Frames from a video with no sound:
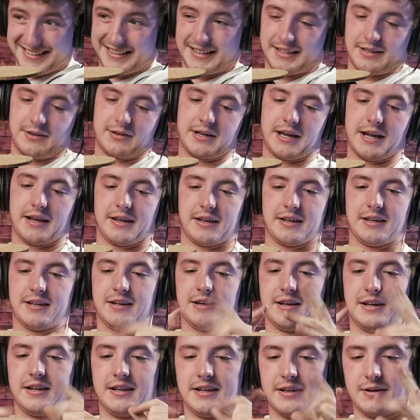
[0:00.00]
Okay,
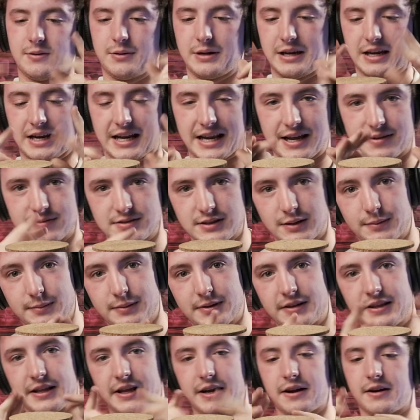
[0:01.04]
we gotta have
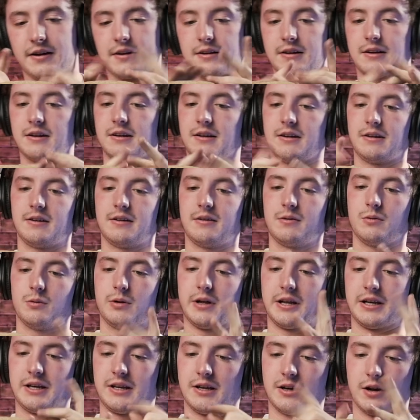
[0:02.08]
something there. We'll
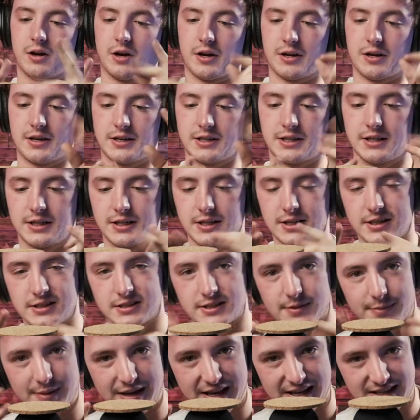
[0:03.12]
end it on some
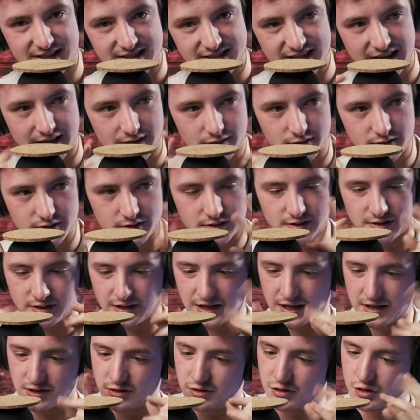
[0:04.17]
hand sounds,
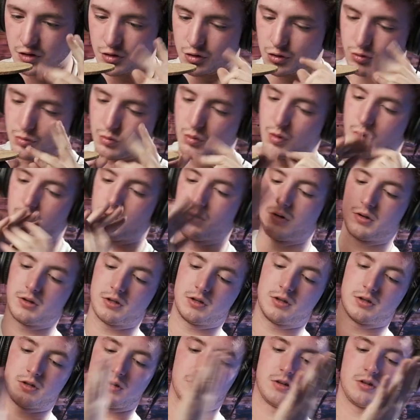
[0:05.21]
as usual.
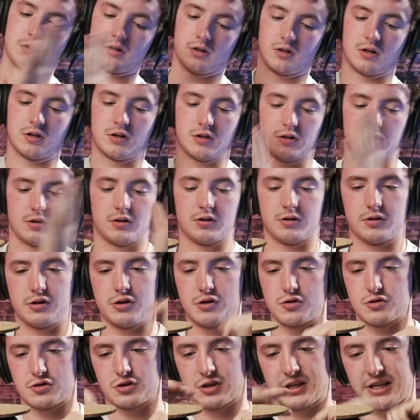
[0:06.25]

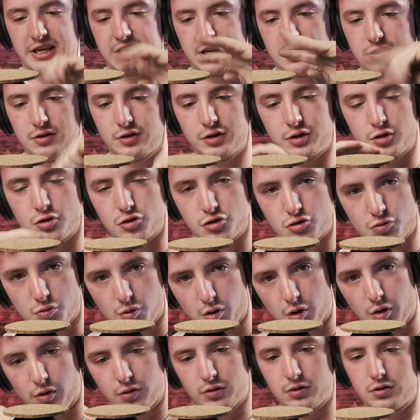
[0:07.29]
Usual.